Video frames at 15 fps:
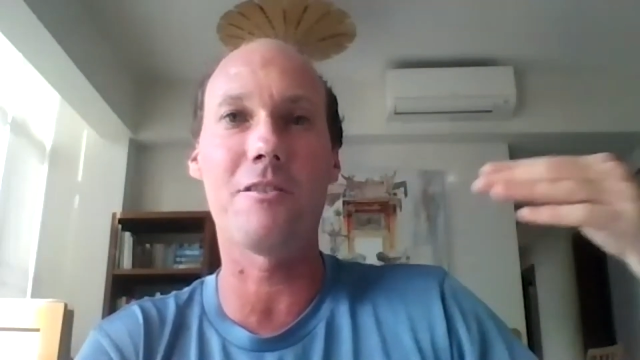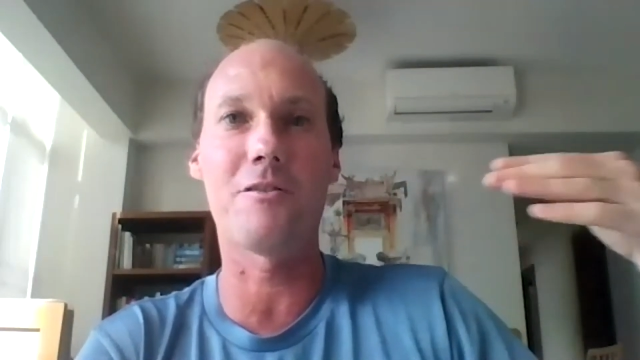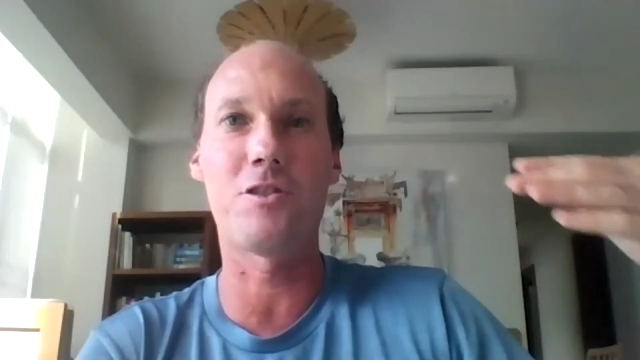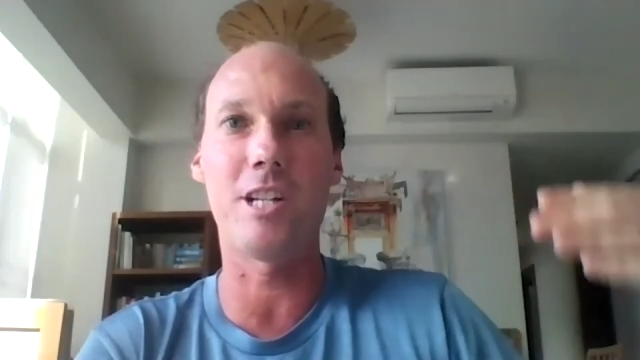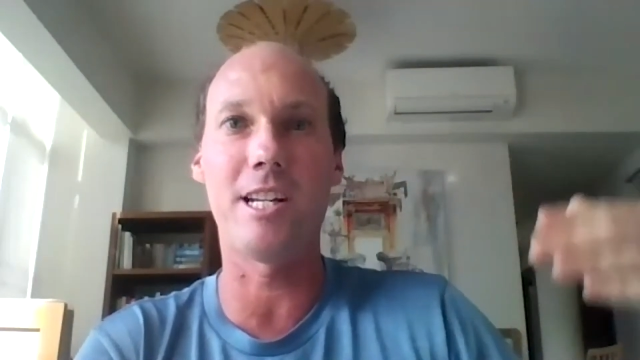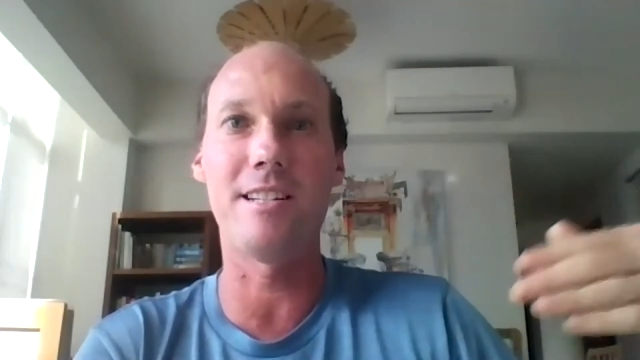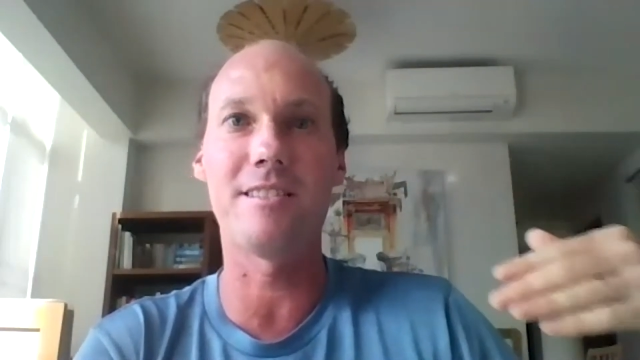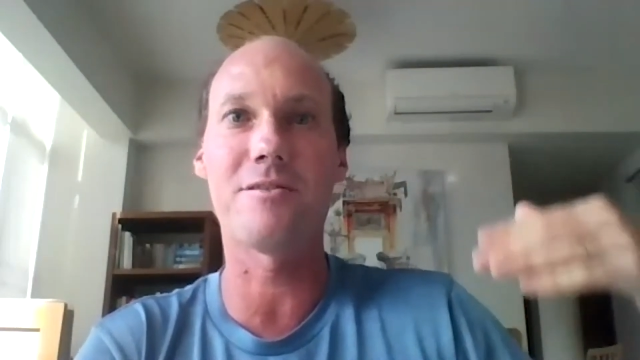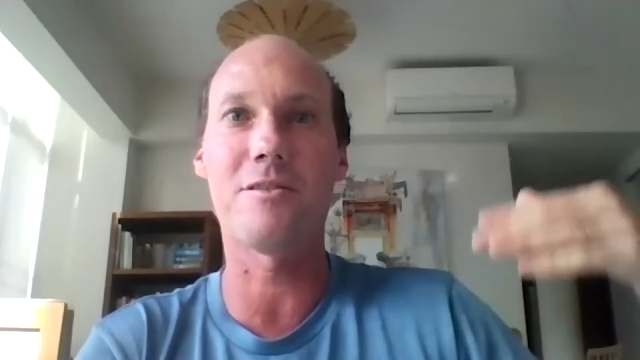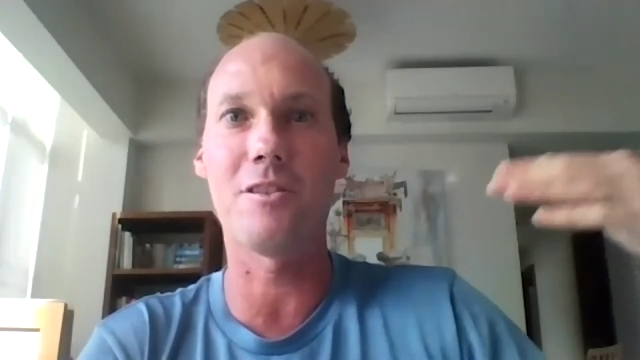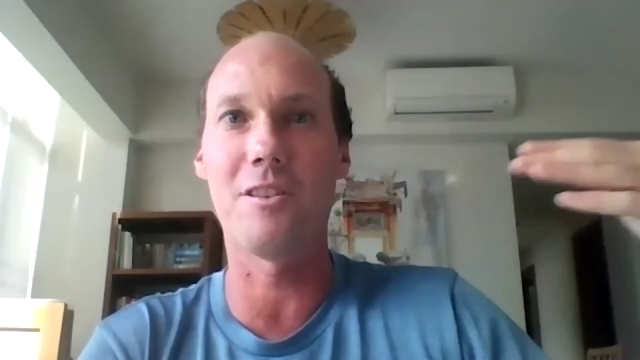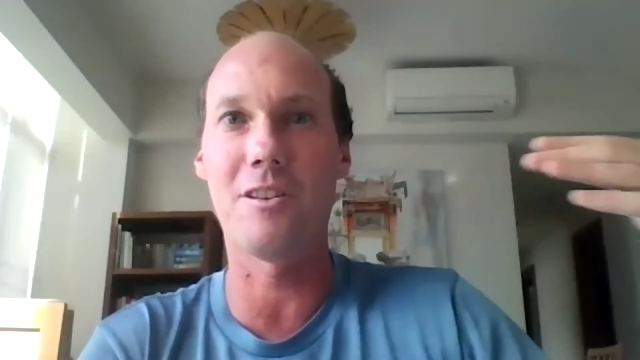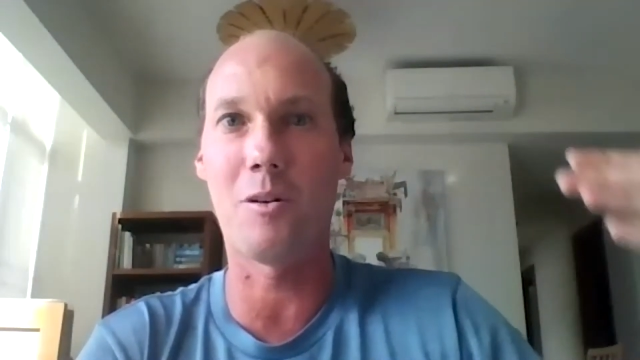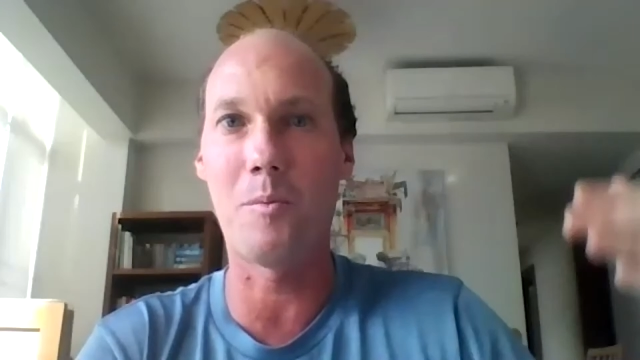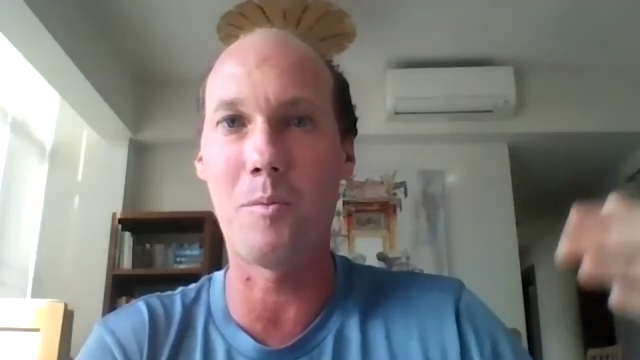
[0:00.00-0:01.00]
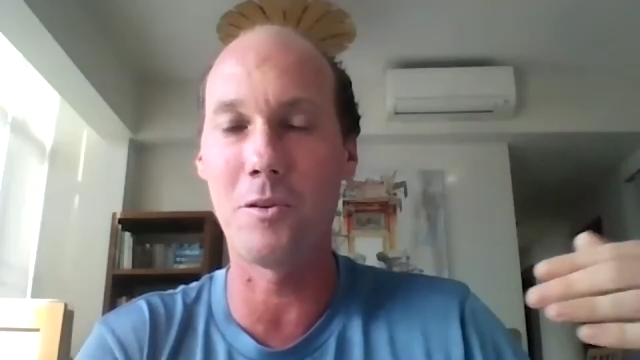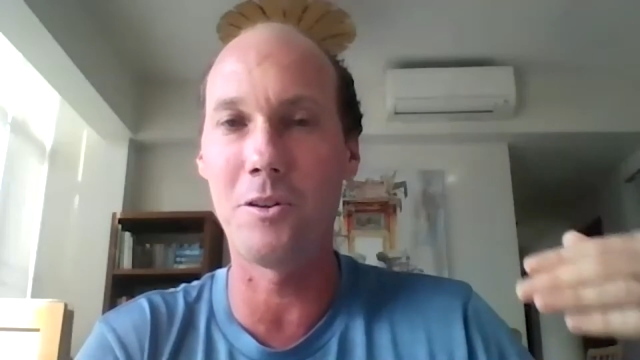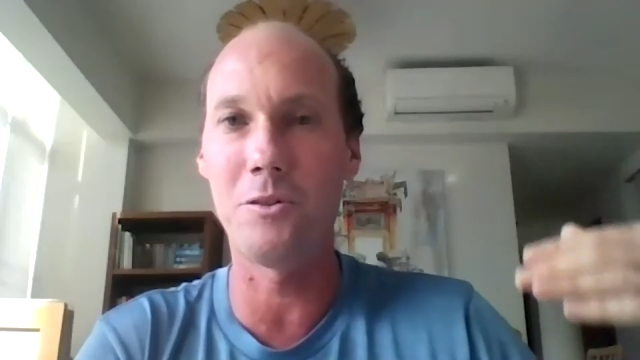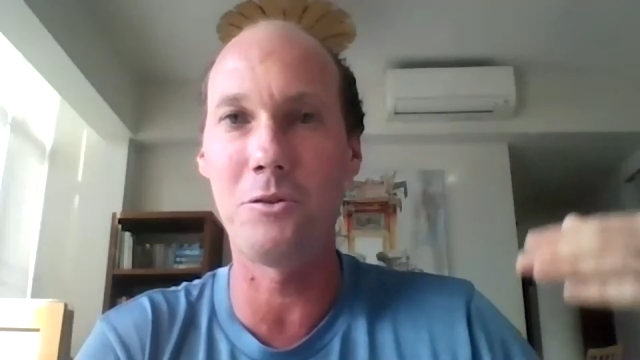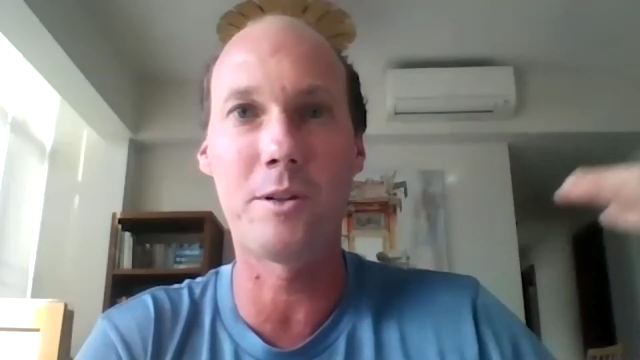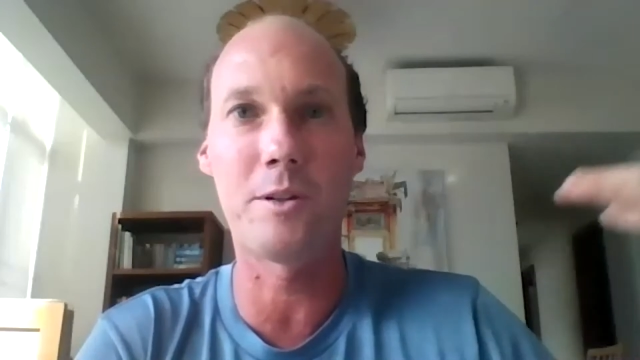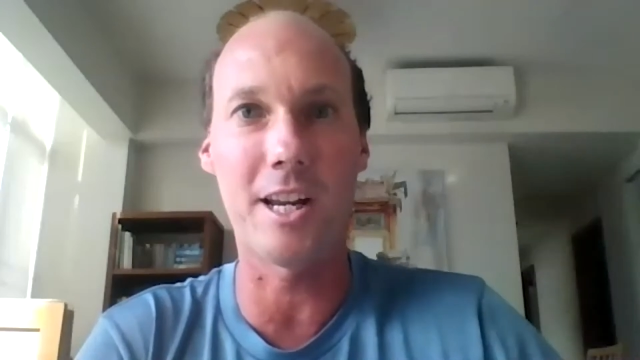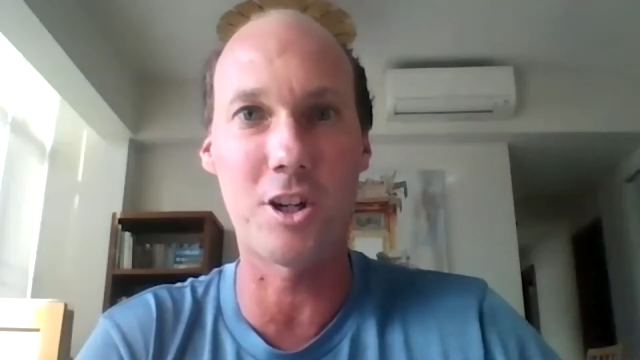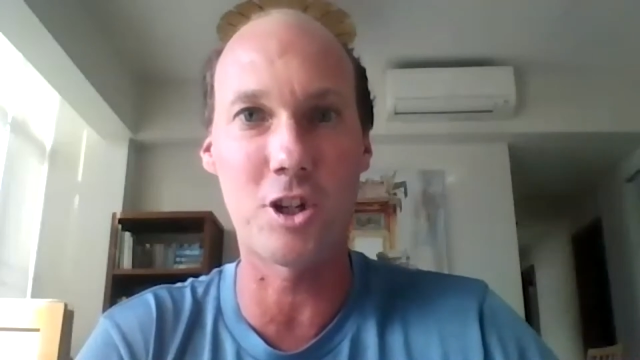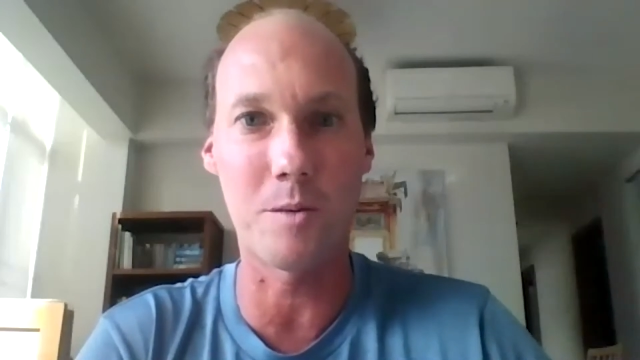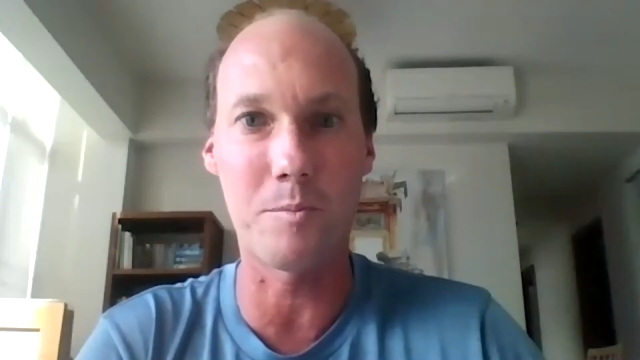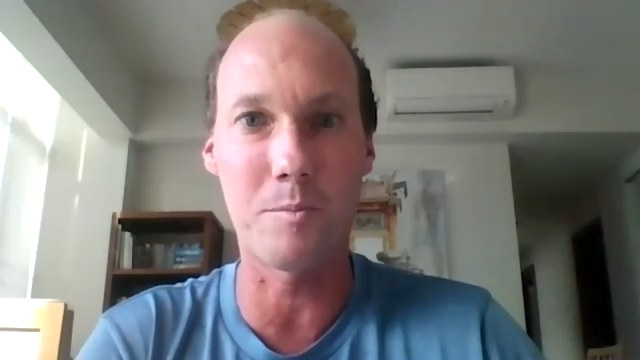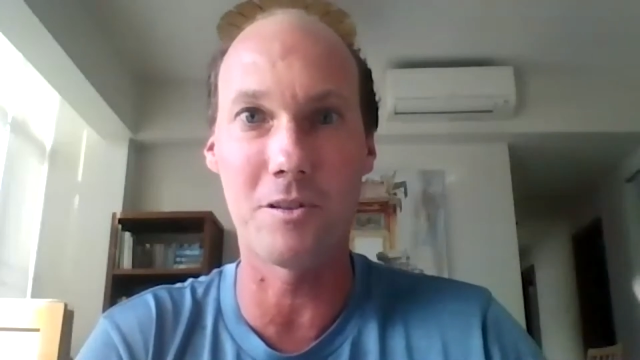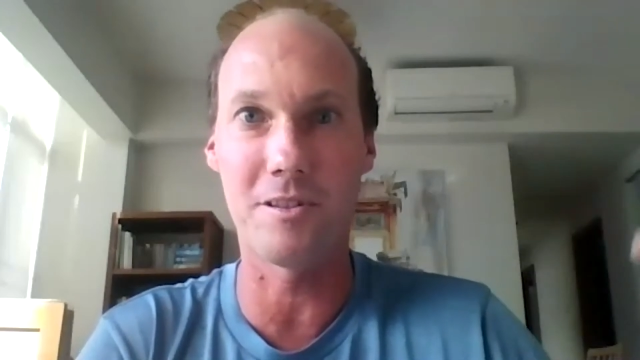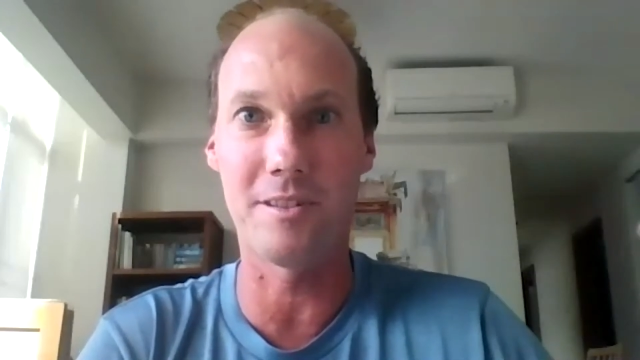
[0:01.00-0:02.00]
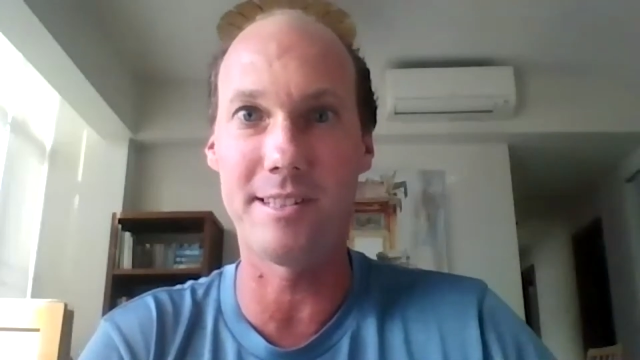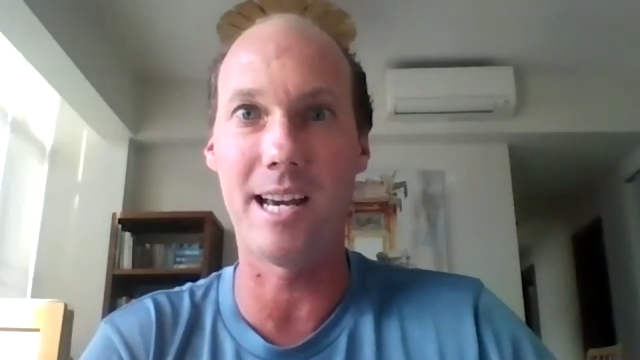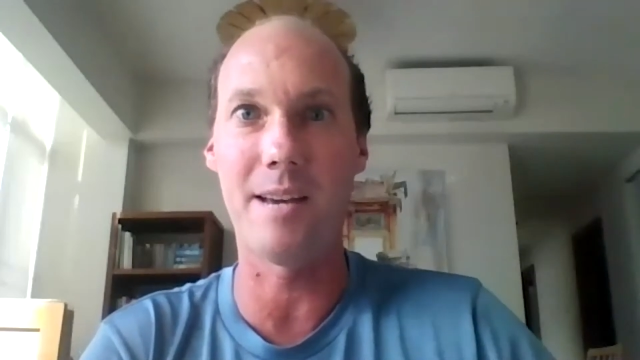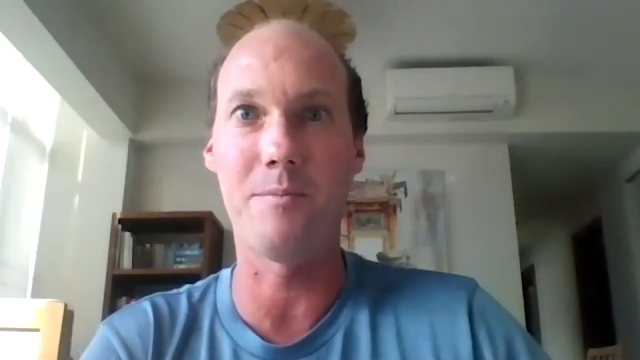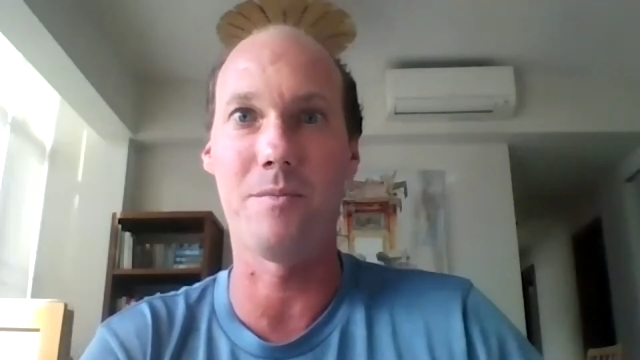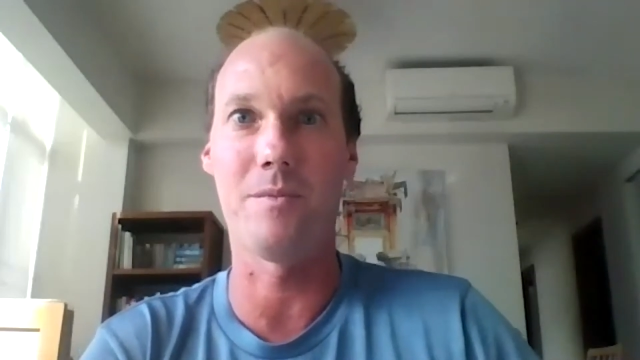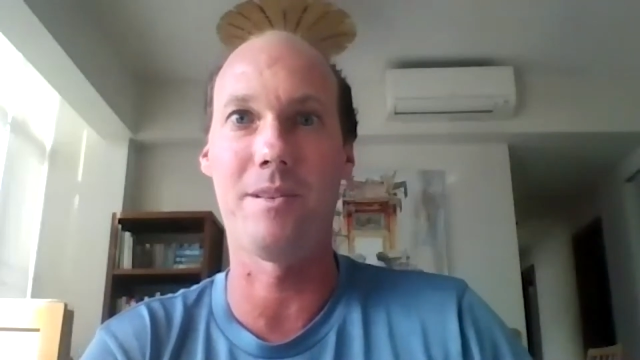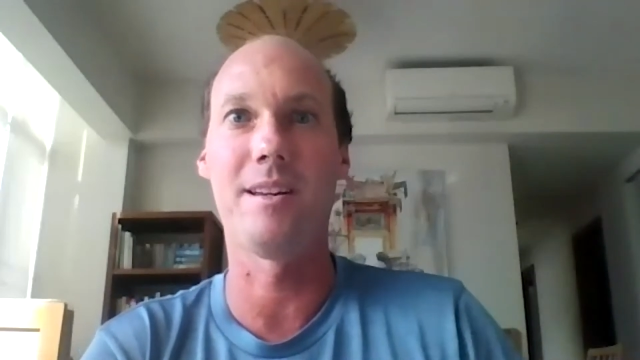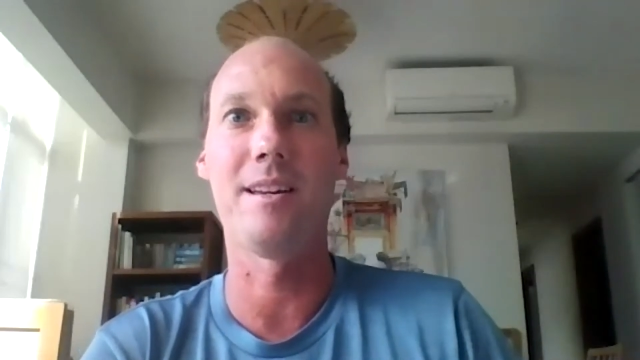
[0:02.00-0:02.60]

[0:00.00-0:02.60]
of chance for the opponent to catch up all the time.